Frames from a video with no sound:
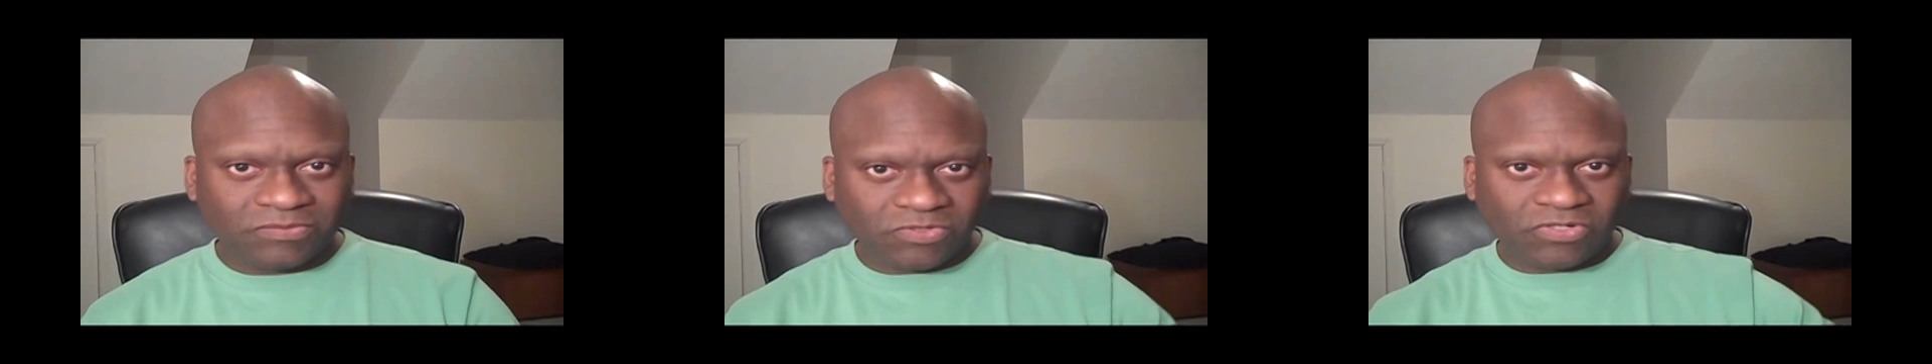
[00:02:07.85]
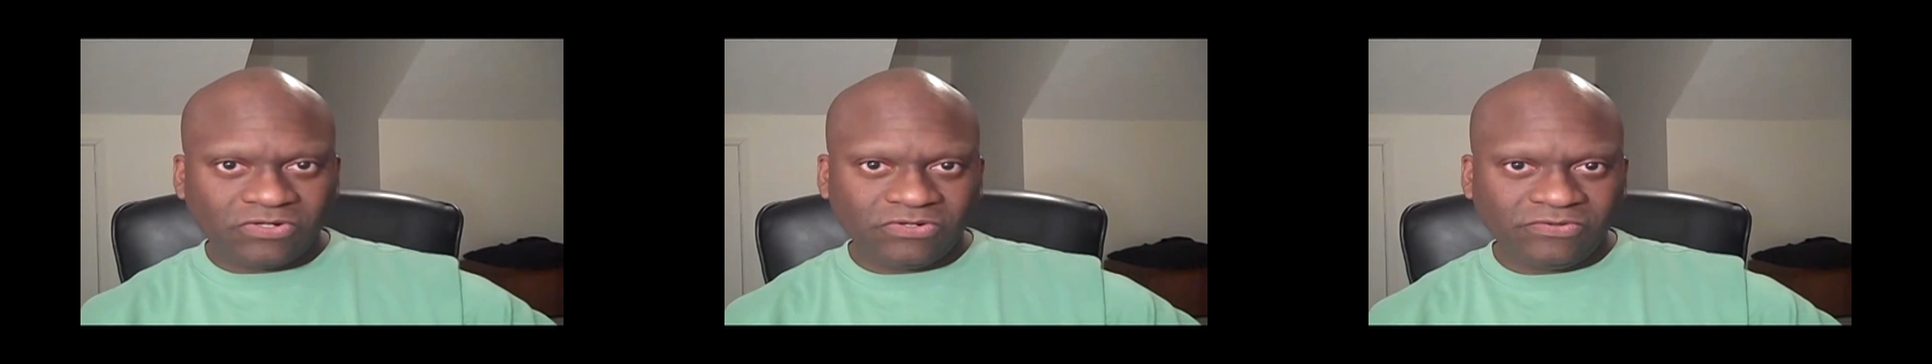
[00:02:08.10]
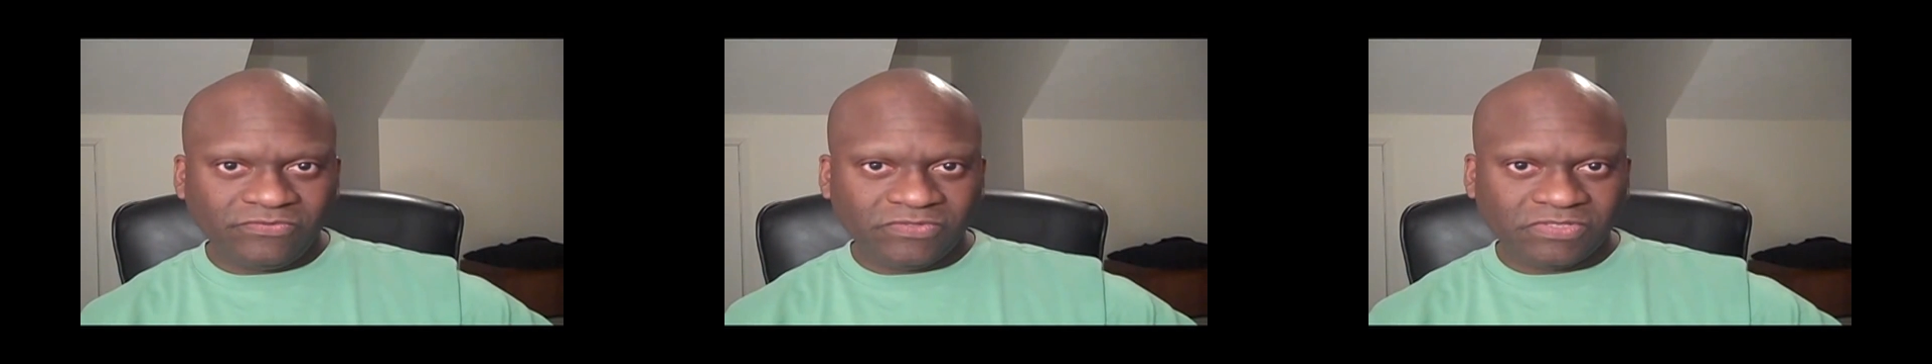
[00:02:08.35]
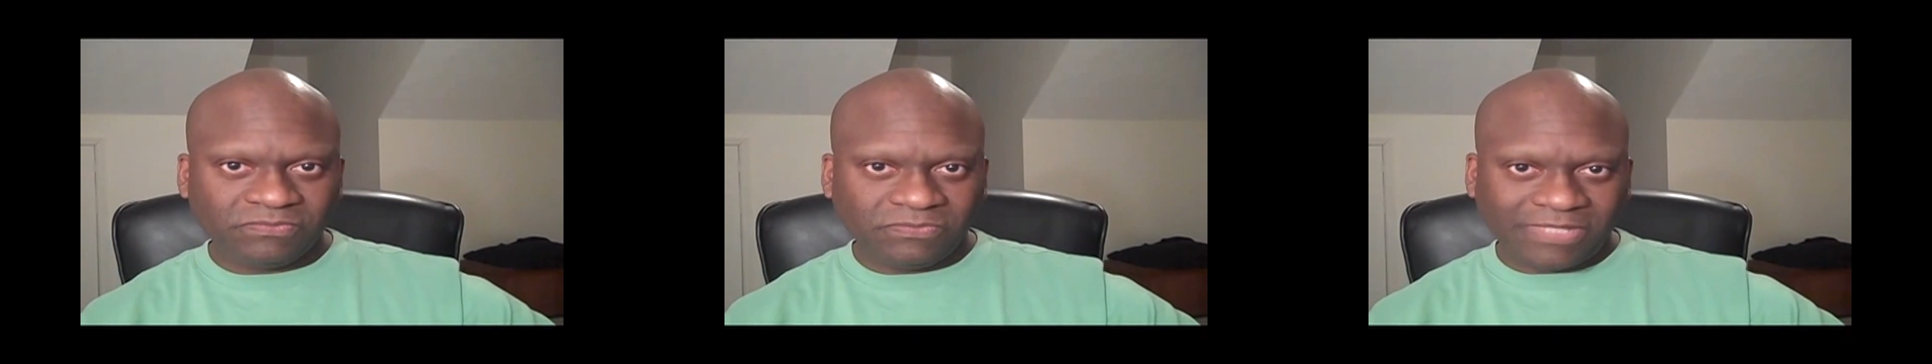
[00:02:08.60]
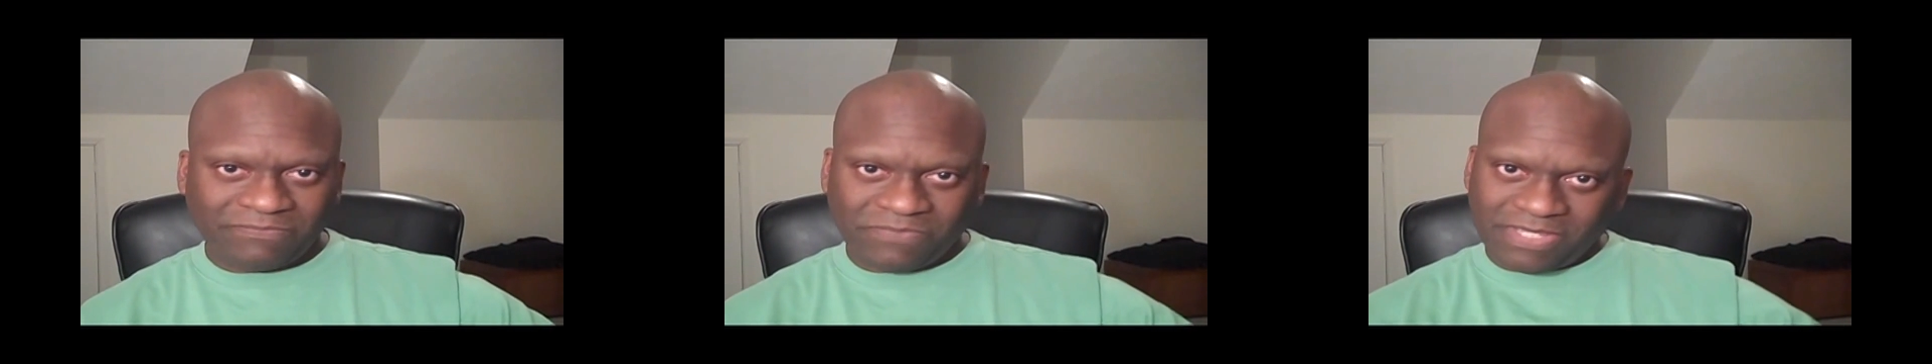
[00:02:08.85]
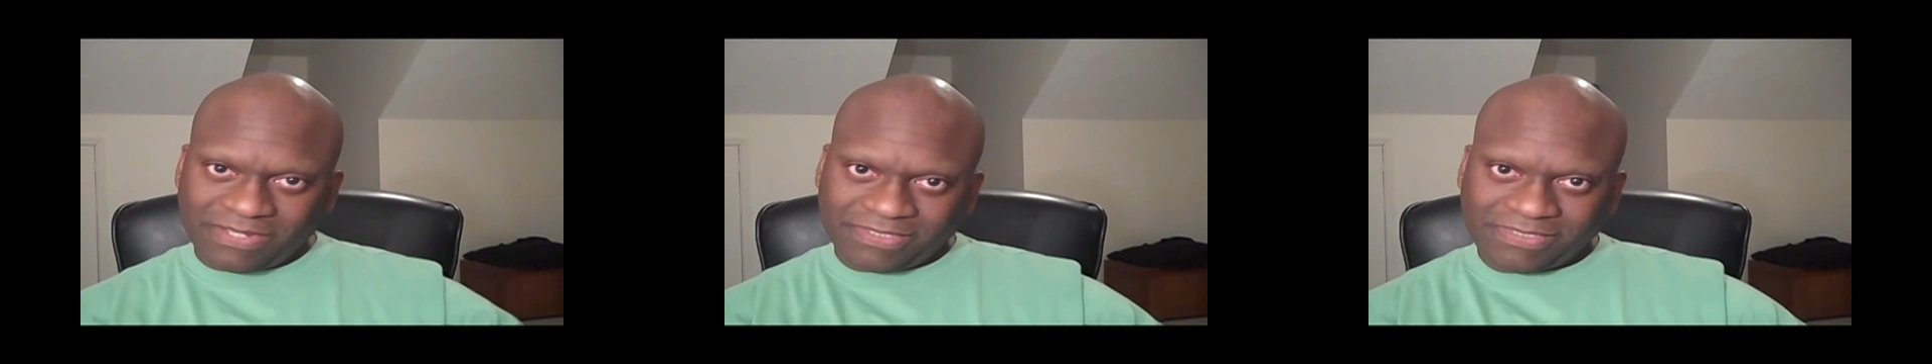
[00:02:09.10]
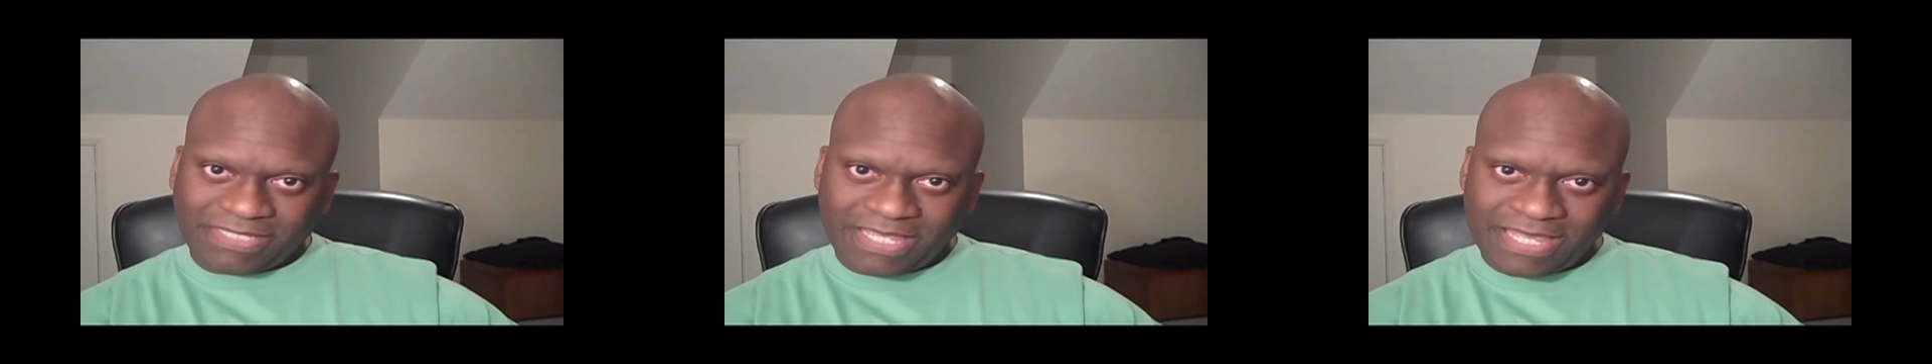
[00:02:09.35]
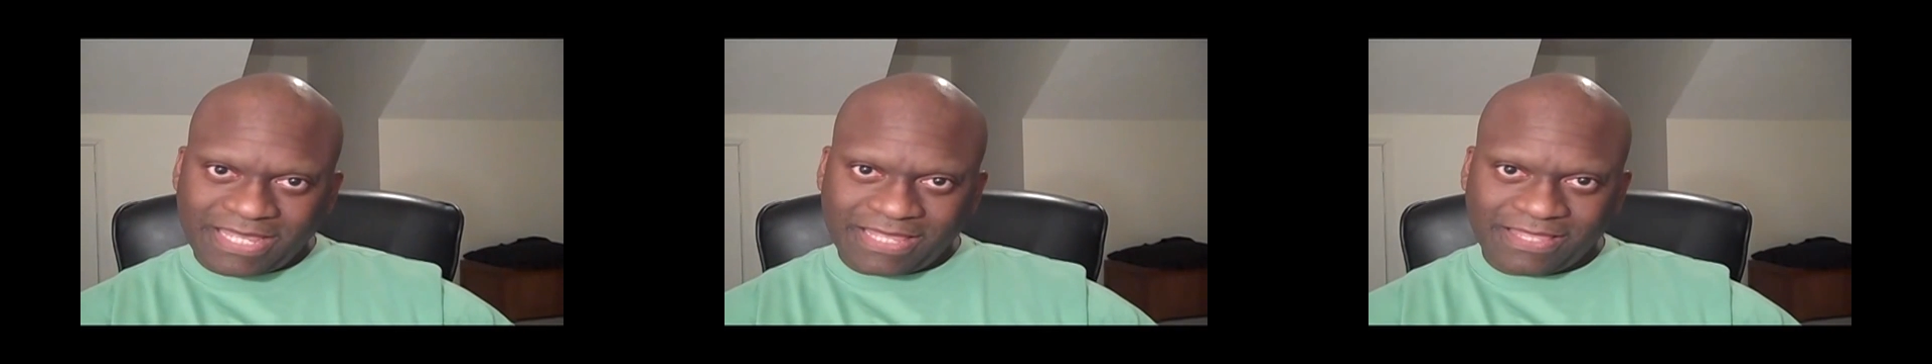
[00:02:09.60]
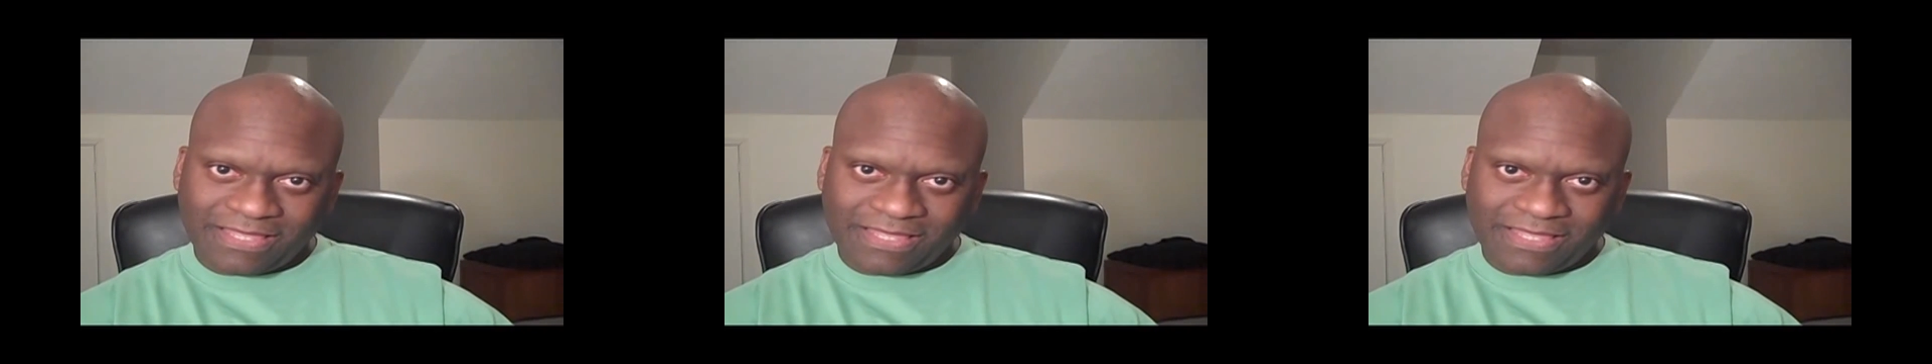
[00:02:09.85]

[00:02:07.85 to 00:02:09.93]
curves like Beyonce